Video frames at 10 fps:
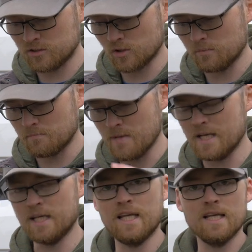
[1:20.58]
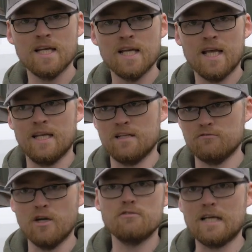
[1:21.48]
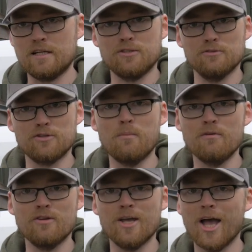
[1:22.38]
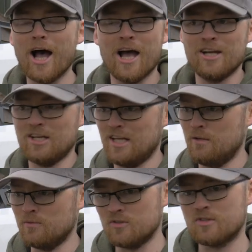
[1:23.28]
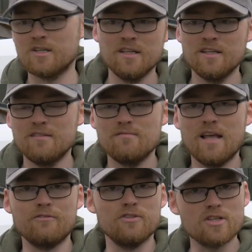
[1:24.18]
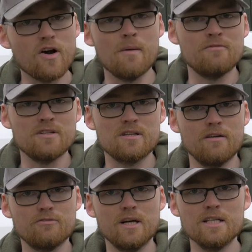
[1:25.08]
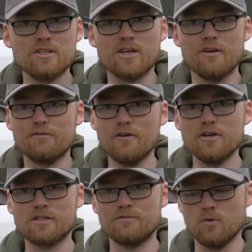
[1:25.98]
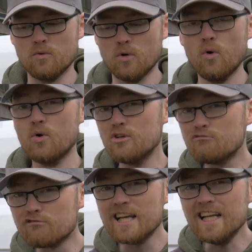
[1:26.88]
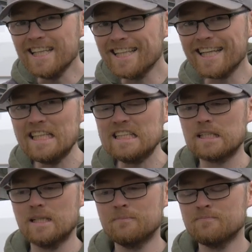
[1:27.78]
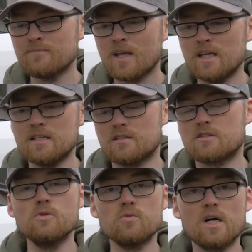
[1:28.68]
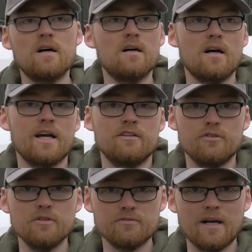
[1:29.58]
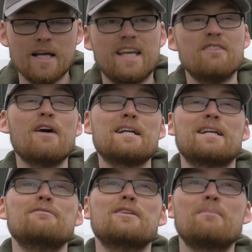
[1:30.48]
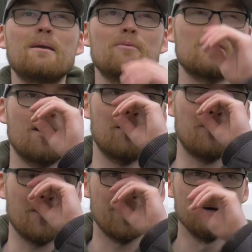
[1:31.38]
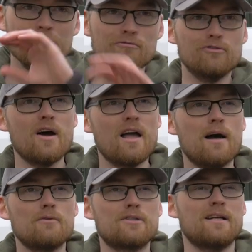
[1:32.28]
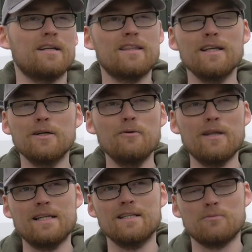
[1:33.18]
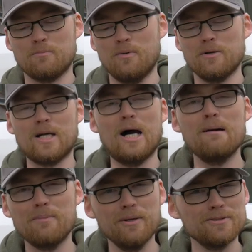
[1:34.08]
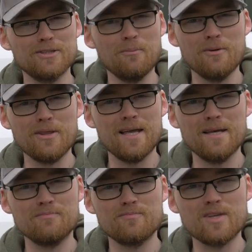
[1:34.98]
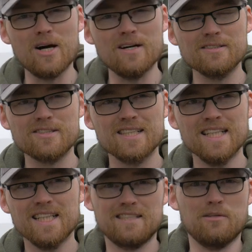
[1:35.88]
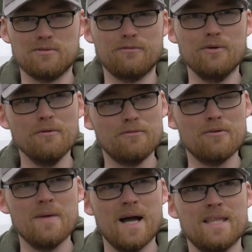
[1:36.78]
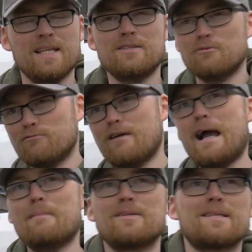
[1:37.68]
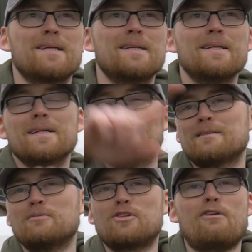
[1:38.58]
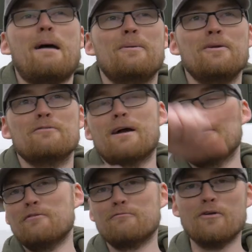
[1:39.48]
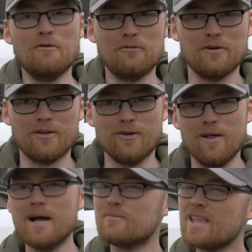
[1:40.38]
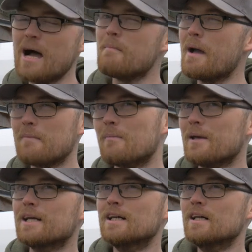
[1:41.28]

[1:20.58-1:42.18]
job Mini, and he had a Rotax on top of it, and he was having the time of his life, right? So first of all you really need is a small car and a roof rack. In fact, I've seen people turn up at Rye House and I think all they did was put carpet on top of their cars, because there was a few of them, and they sort of wrapped some strapping around the roof, and I thought that may be a bit,